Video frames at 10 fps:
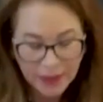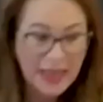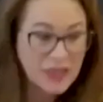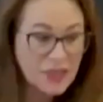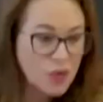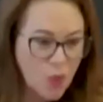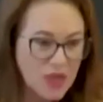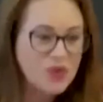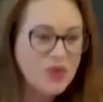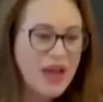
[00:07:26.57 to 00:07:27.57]
That's the
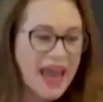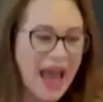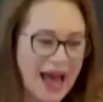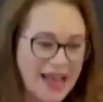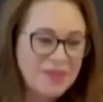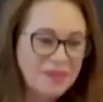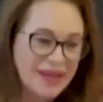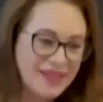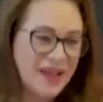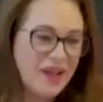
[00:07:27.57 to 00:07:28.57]
question I ask
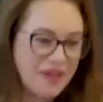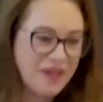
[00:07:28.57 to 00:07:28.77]
myself